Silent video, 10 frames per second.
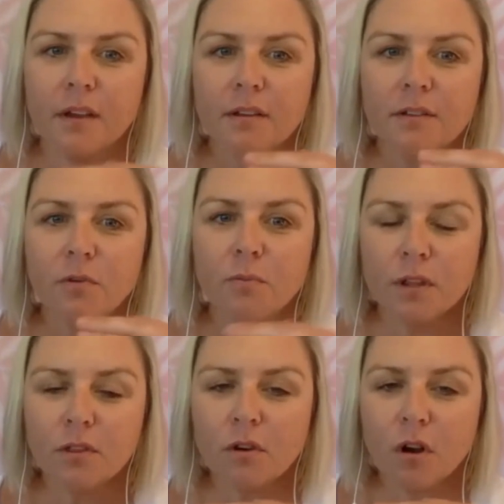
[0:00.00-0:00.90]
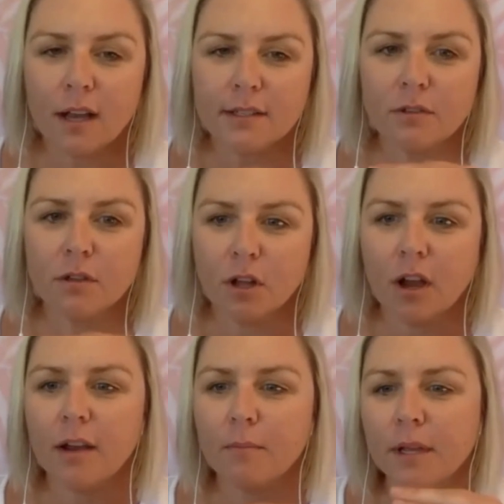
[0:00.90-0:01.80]
So with your ideal
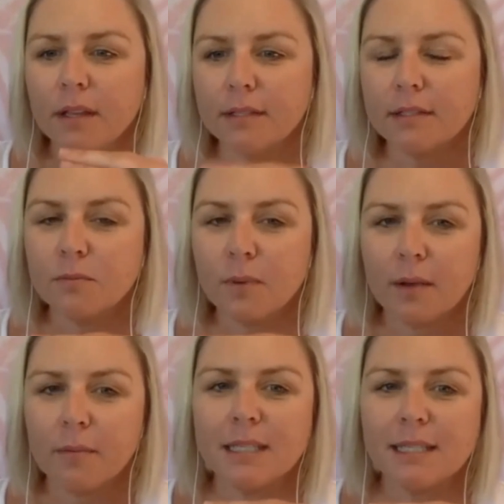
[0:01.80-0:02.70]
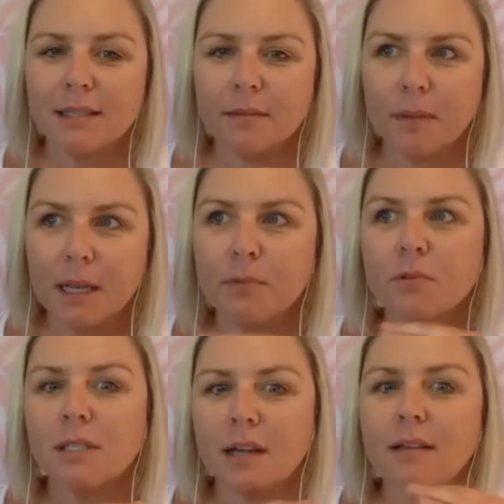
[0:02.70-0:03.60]
client, this is where
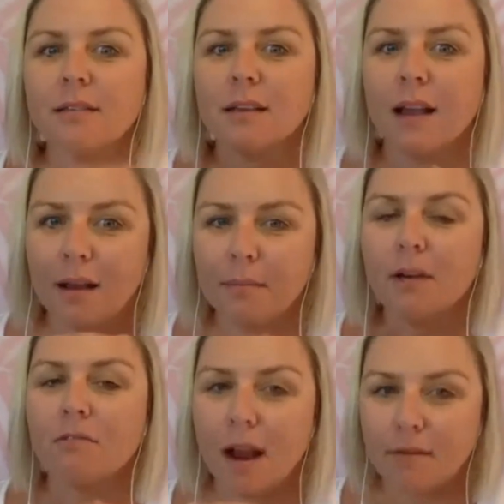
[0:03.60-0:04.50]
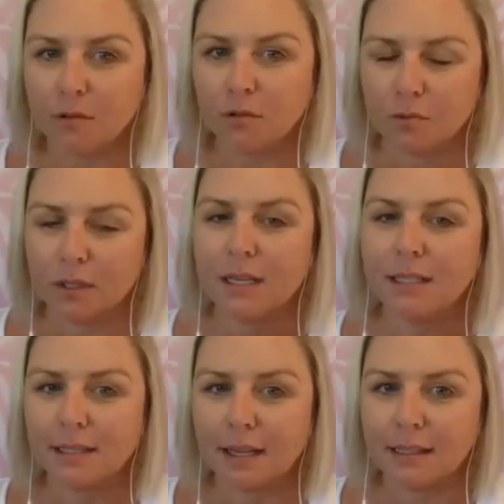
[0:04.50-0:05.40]
people start to come unraveled with their
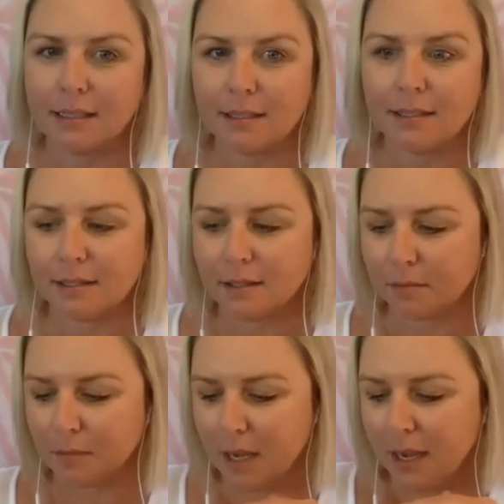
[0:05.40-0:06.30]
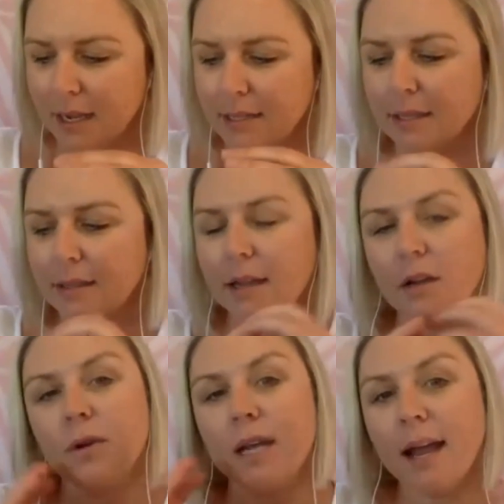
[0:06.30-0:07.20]
selling system, is that they
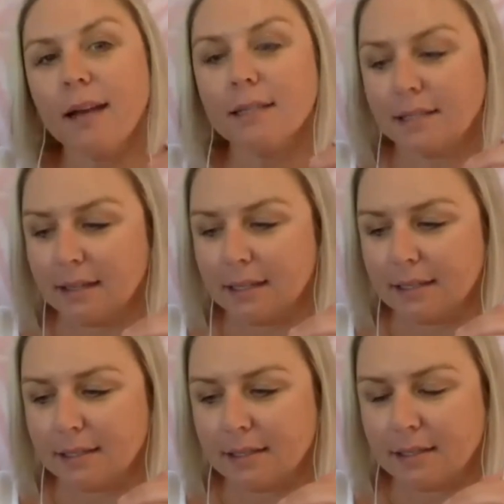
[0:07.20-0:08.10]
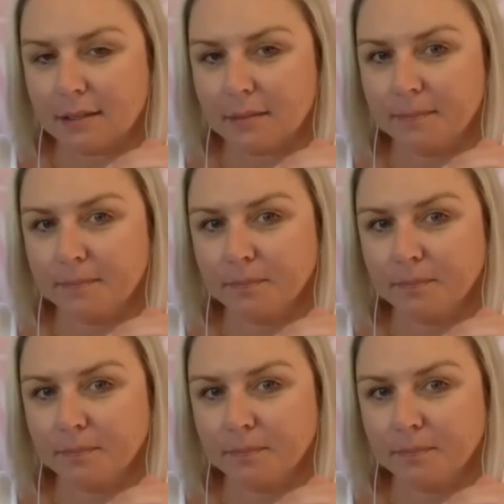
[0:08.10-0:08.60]
create a selling system